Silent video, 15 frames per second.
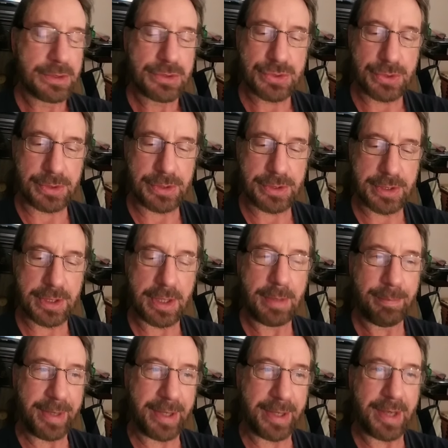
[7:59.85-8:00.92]
talk
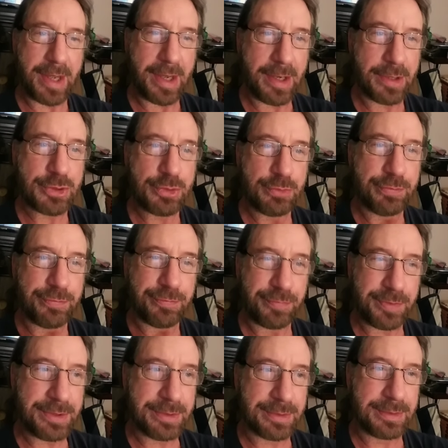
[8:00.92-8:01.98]
about how you
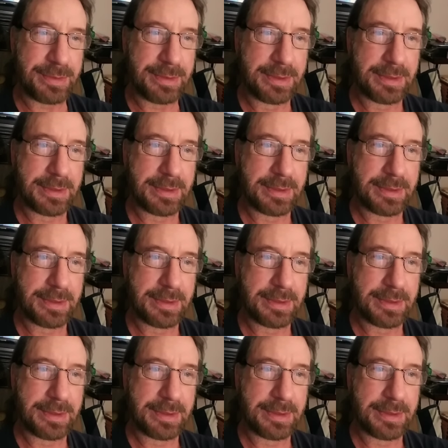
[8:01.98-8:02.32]
feel.